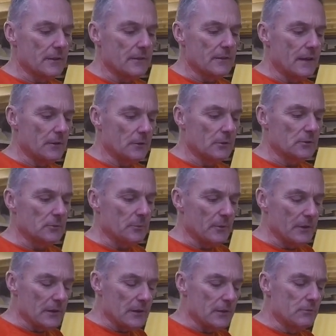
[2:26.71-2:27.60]
and then
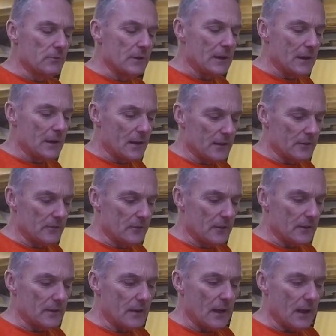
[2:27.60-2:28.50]
ultimately realize
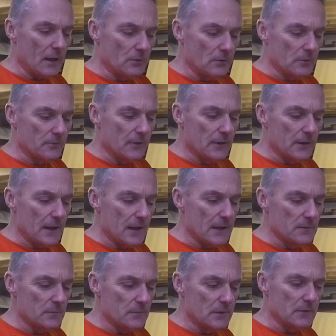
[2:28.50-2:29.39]
that they're out of
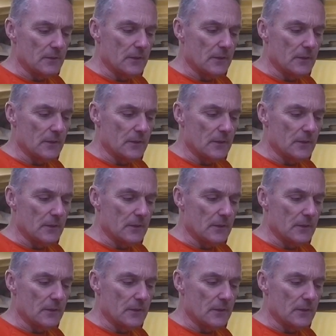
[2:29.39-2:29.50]
alignment,